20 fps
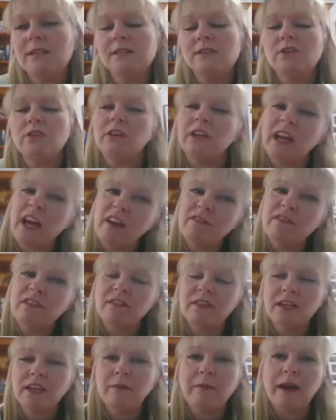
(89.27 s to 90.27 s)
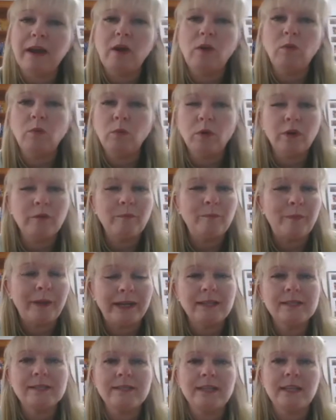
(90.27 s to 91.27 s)
So you're going to have to think about what
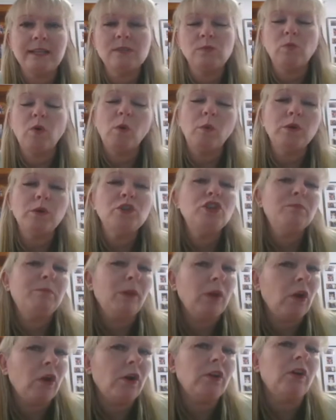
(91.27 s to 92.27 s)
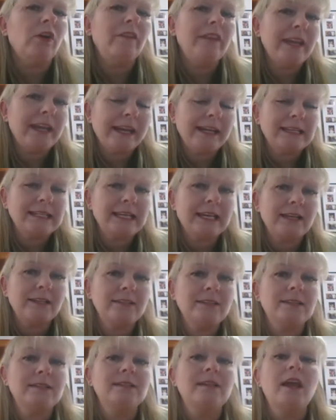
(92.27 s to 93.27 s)
makes sense. What would you plot on the
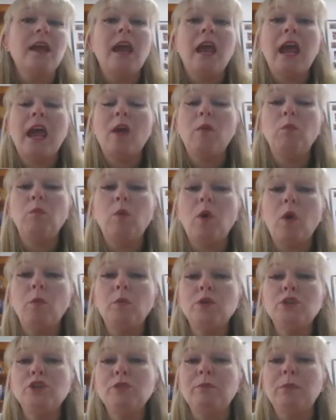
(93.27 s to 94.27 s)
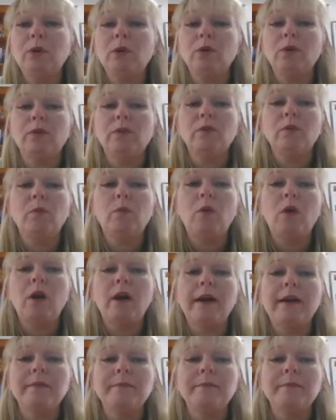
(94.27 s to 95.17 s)
x-axis and what would you plot on the y?